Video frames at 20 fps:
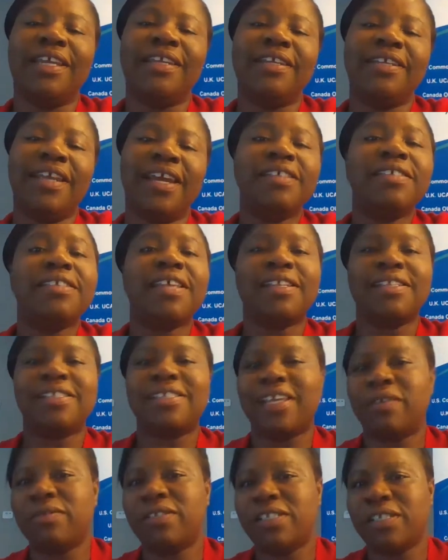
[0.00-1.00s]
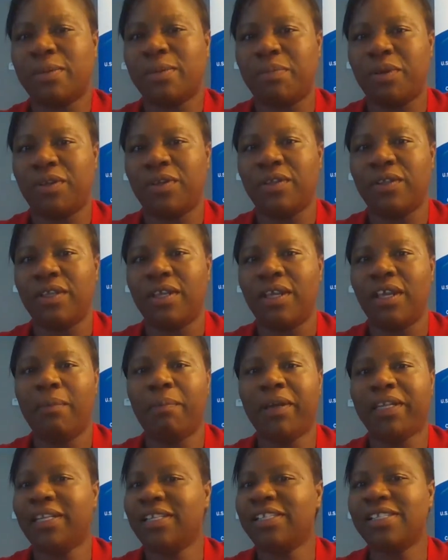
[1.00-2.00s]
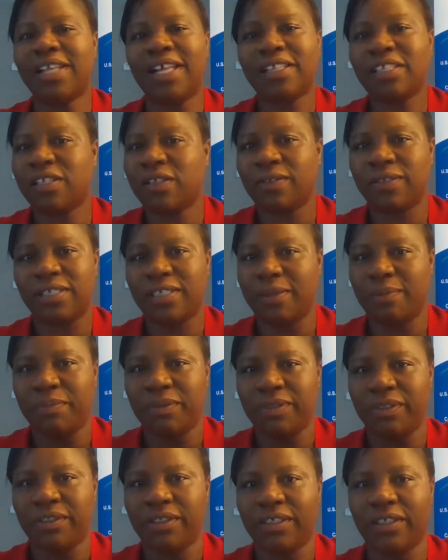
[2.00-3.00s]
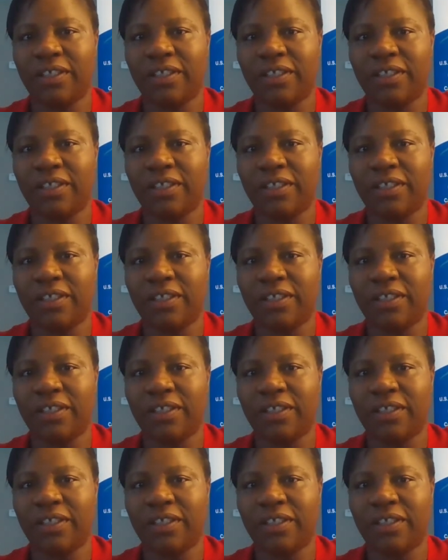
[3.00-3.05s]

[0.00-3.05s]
And yes, that sounds simple, but it's not so simple.